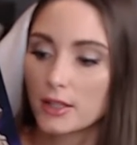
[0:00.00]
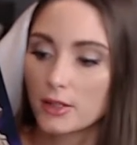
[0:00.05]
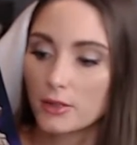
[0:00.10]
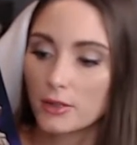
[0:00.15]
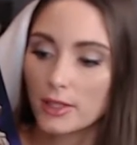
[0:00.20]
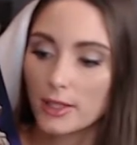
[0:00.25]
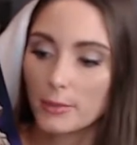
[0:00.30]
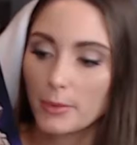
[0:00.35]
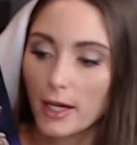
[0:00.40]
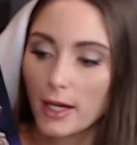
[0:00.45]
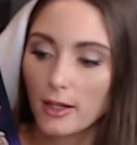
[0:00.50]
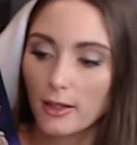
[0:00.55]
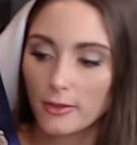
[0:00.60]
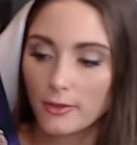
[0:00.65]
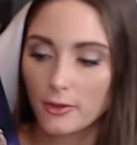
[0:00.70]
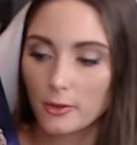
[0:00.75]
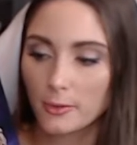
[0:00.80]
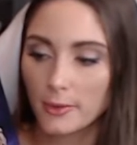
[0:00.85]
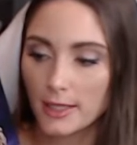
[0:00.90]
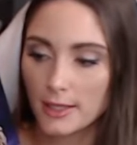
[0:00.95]
Three
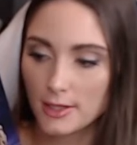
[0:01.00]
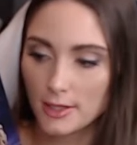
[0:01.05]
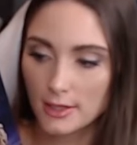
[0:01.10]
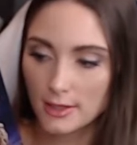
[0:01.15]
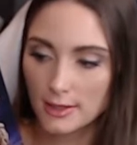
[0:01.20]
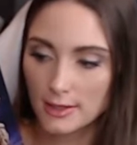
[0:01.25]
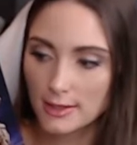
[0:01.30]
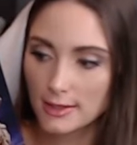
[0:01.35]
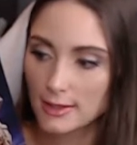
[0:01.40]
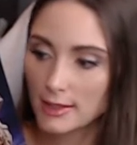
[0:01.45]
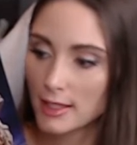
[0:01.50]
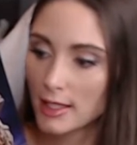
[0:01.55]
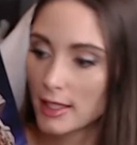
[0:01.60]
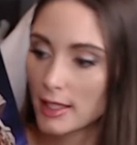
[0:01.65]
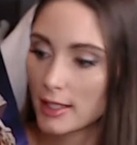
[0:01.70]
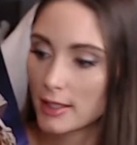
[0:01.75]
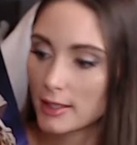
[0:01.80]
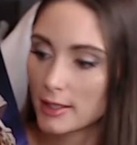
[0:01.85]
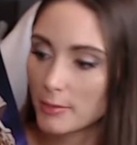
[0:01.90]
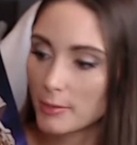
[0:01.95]
powerful mages,
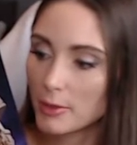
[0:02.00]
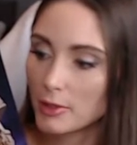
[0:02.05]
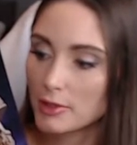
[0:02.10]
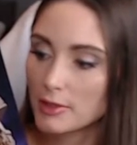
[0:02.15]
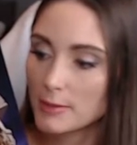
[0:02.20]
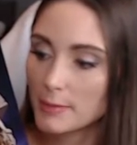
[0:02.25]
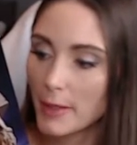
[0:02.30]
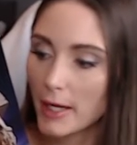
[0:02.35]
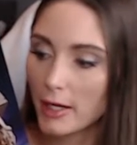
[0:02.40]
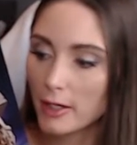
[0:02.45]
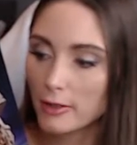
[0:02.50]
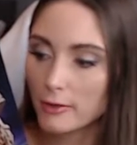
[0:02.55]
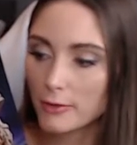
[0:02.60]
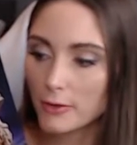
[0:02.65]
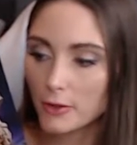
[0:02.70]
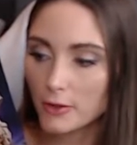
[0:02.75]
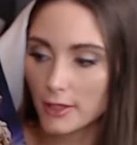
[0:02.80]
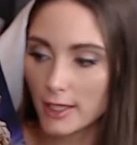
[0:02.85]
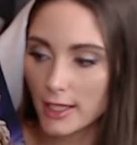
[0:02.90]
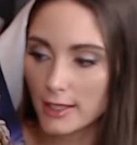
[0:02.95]
the most
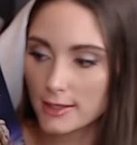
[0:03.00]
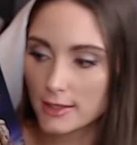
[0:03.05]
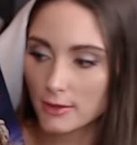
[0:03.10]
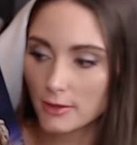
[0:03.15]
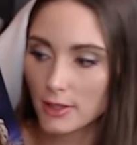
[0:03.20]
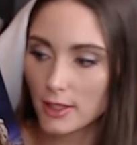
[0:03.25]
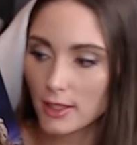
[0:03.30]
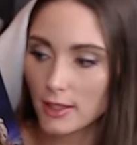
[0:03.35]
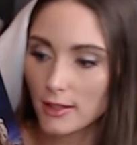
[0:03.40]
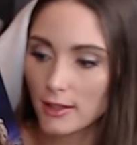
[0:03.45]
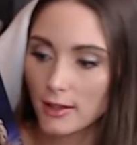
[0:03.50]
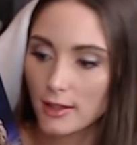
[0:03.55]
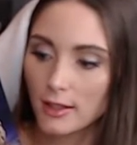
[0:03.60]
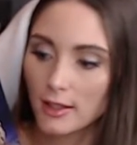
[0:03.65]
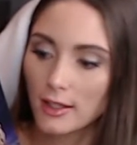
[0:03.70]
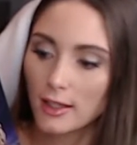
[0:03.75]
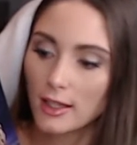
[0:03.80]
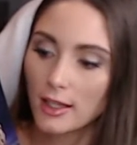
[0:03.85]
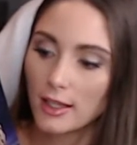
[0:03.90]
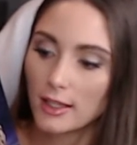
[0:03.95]
powerful in Azeroth.
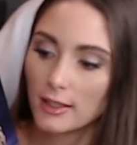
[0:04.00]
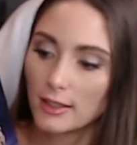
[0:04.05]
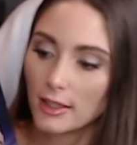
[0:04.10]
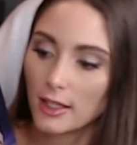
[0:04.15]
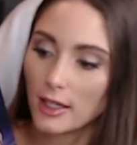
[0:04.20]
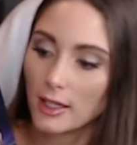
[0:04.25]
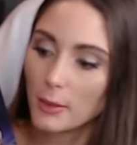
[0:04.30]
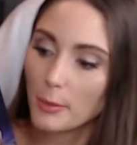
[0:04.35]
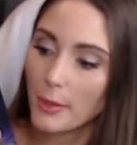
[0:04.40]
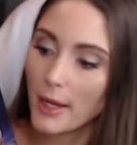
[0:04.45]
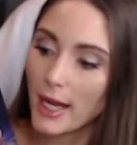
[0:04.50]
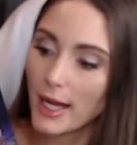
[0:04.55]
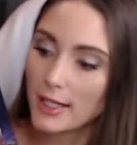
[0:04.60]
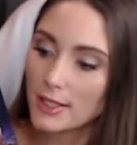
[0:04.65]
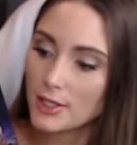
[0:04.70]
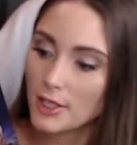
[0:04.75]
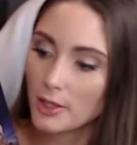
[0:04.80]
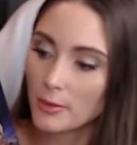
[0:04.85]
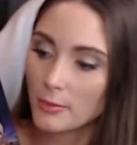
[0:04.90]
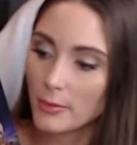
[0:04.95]
Not a
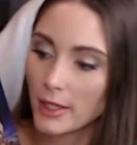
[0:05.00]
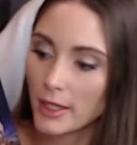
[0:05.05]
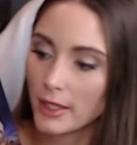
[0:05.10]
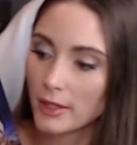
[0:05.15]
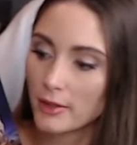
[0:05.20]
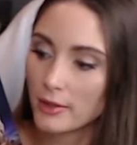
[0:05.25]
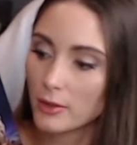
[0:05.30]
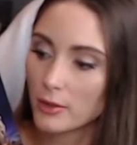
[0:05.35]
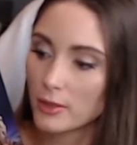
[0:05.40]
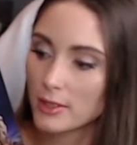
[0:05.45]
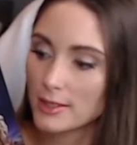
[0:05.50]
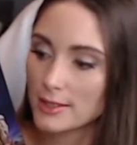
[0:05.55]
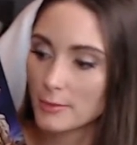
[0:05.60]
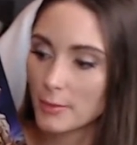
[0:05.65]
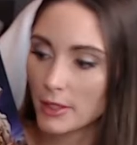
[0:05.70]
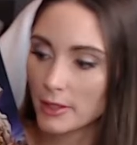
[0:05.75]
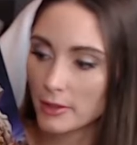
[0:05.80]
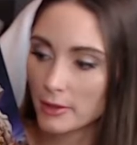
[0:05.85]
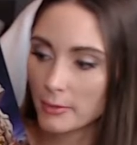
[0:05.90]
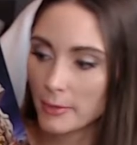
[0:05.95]
patch on Med or his
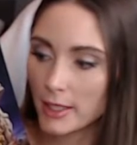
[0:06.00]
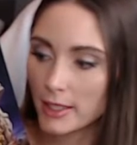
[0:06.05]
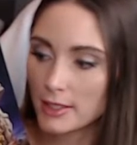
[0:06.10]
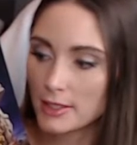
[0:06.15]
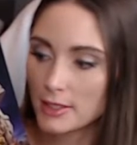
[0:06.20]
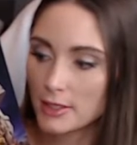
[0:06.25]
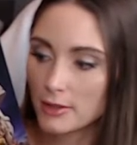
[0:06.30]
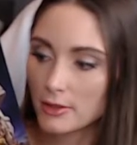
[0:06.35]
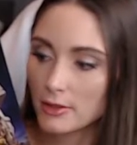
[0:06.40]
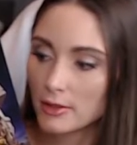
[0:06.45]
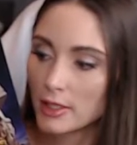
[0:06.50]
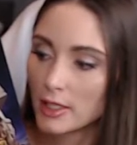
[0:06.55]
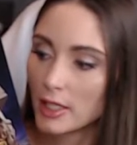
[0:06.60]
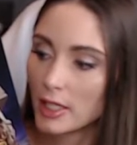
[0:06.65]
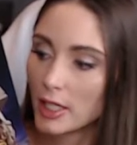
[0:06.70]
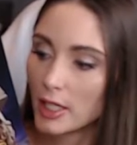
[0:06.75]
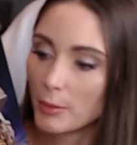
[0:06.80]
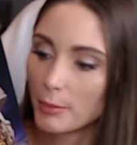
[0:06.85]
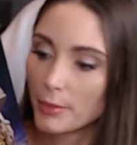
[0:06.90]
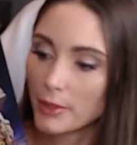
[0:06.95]
mother, mind you,
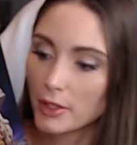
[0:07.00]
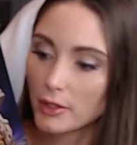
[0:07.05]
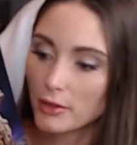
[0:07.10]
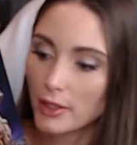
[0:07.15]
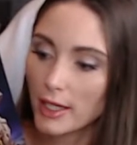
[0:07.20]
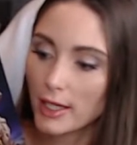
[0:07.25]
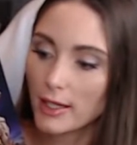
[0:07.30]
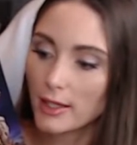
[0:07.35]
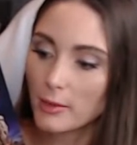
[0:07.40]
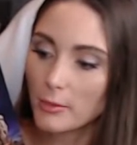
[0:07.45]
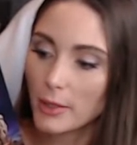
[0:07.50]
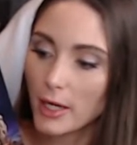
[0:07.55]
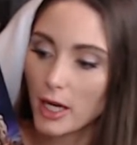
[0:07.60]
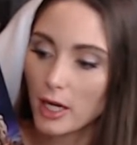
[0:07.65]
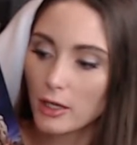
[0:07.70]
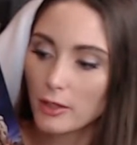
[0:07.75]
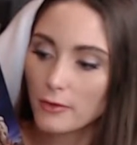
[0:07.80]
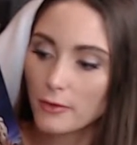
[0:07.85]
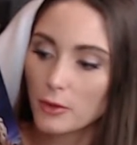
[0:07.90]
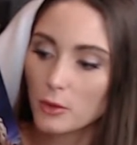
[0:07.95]
but great and
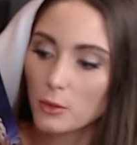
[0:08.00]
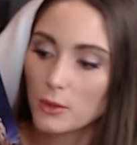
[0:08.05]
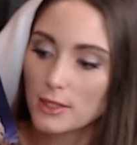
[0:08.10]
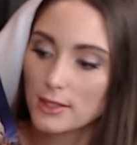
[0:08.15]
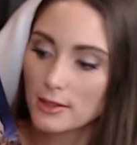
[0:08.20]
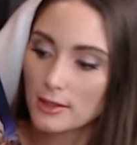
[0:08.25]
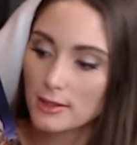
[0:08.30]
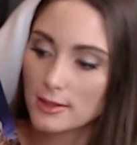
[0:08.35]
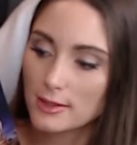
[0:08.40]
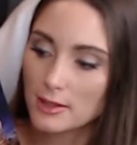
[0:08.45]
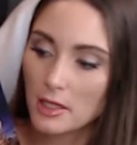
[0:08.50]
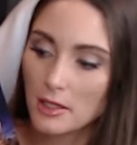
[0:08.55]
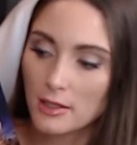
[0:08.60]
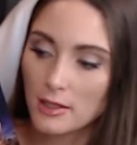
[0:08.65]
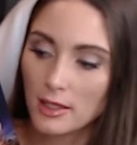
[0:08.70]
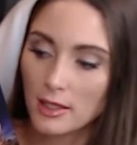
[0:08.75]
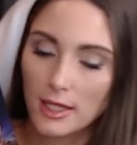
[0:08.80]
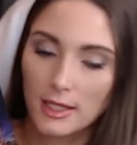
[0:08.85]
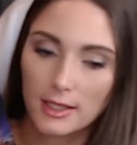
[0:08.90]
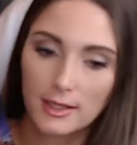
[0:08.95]
powerful wizards
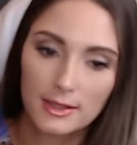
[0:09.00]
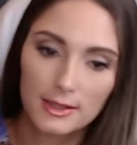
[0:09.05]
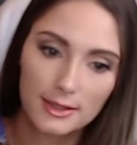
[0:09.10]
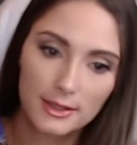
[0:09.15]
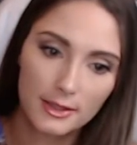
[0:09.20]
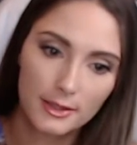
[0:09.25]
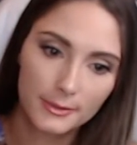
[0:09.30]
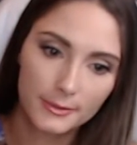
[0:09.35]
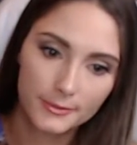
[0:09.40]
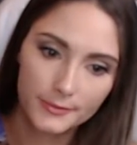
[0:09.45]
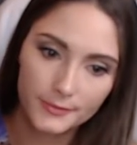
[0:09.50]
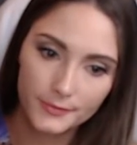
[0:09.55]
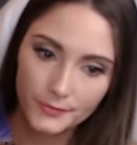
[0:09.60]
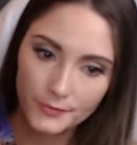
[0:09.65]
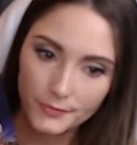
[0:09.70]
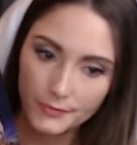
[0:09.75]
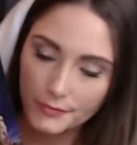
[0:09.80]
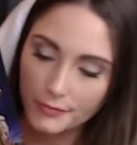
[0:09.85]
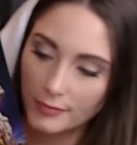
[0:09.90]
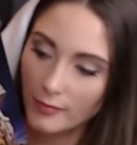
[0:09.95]
nonetheless.
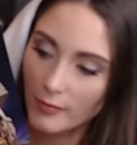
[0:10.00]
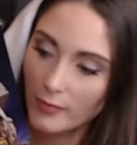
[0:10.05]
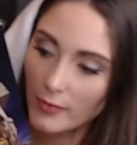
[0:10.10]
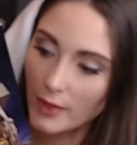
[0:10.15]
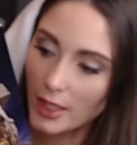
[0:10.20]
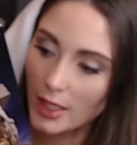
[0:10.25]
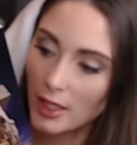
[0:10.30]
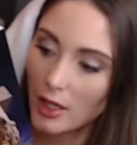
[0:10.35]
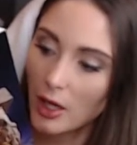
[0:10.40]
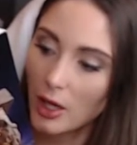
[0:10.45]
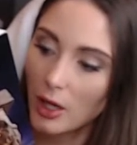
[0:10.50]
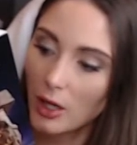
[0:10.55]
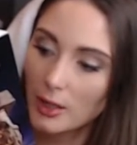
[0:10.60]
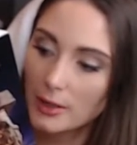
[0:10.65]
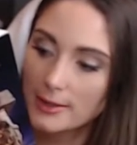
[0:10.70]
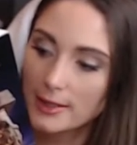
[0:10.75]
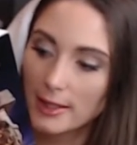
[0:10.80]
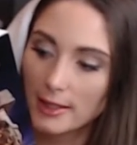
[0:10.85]
All